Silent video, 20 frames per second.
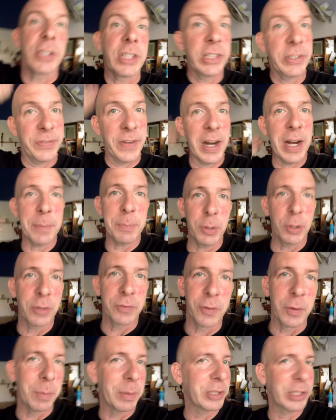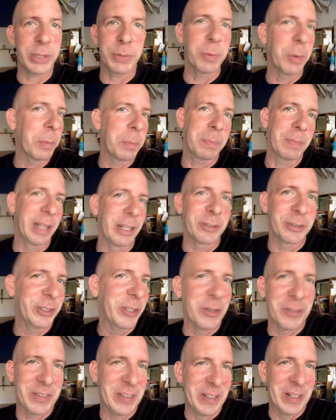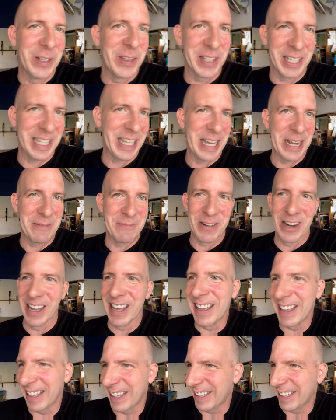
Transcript: She's very beautiful, but she won't let herself get on the camera.